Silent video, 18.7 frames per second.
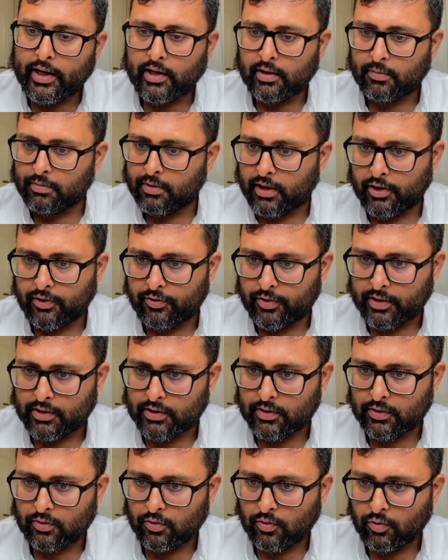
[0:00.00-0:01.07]
income
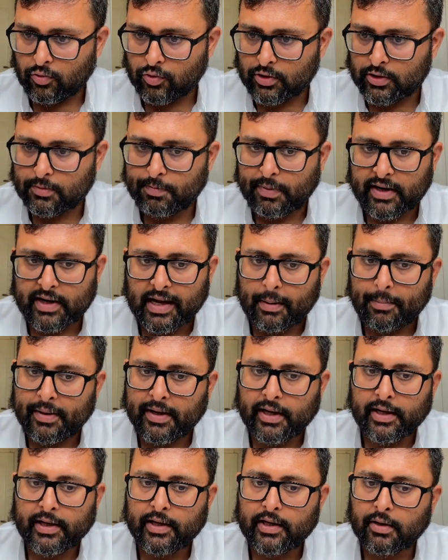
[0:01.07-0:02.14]
countries whose per
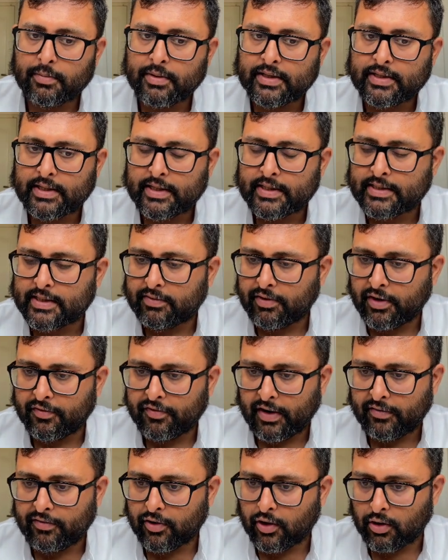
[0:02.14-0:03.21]
capita income is
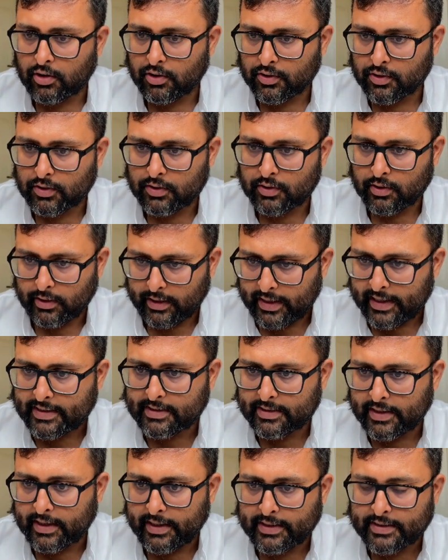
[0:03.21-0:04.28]
$875, less
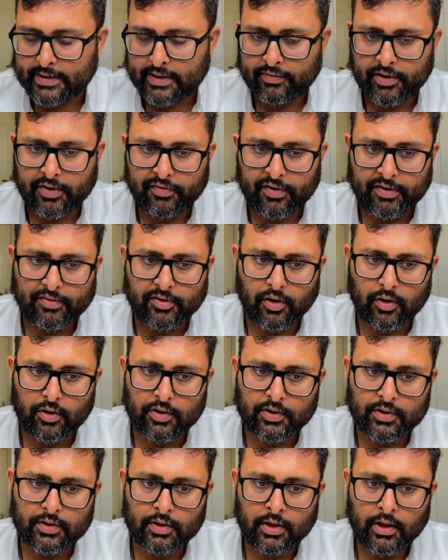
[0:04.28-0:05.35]
than
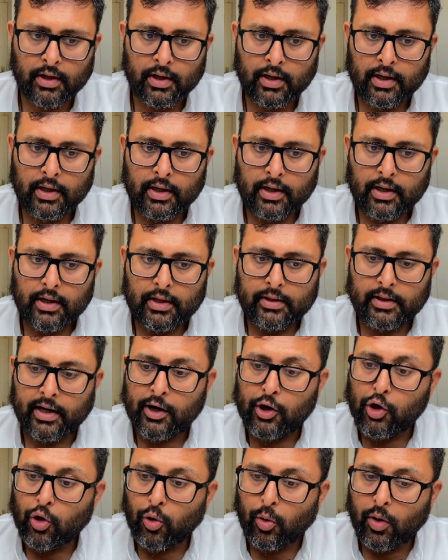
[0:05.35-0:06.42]
$875. There are
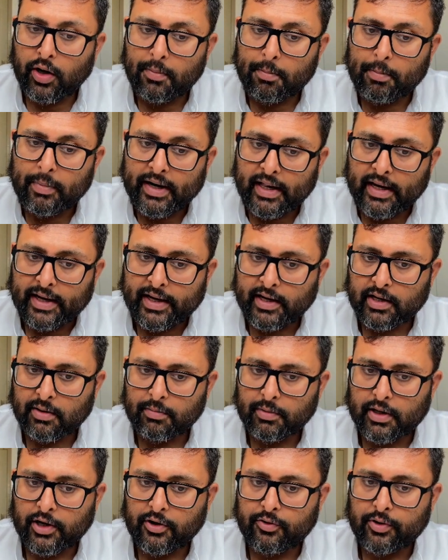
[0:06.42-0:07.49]
lower middle
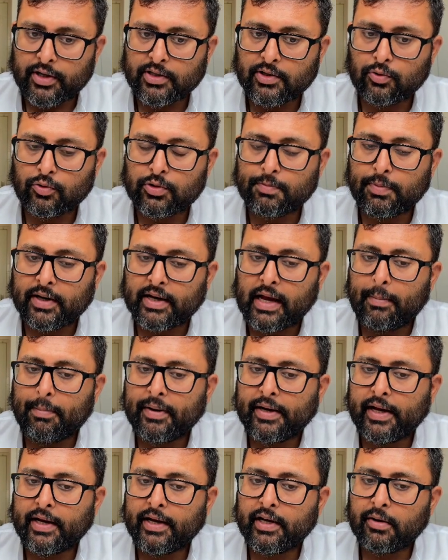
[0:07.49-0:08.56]
income countries whose per
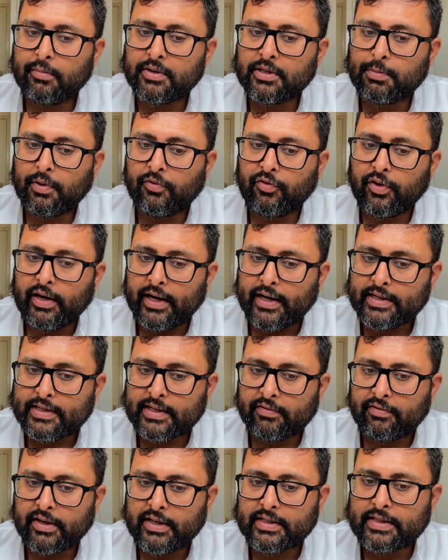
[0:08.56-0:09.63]
capita income is between
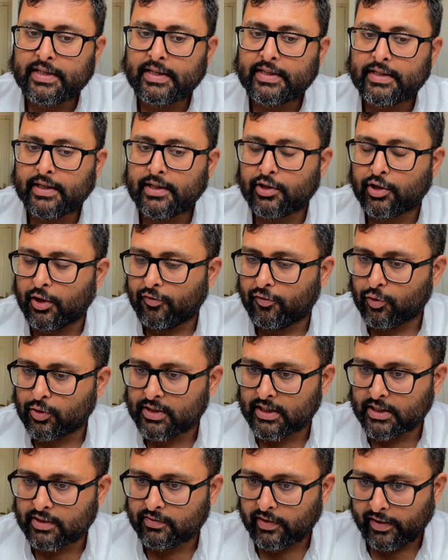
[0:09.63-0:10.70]
$876 and
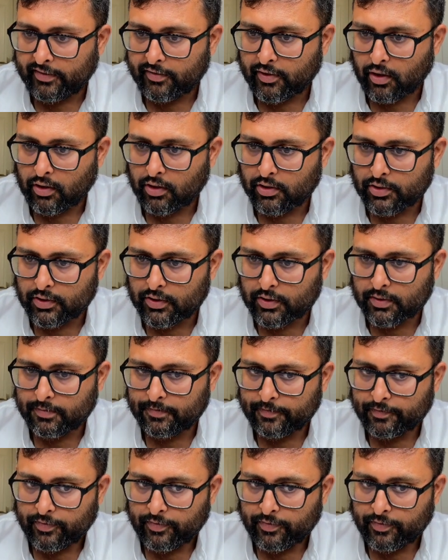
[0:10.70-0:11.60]
$3465.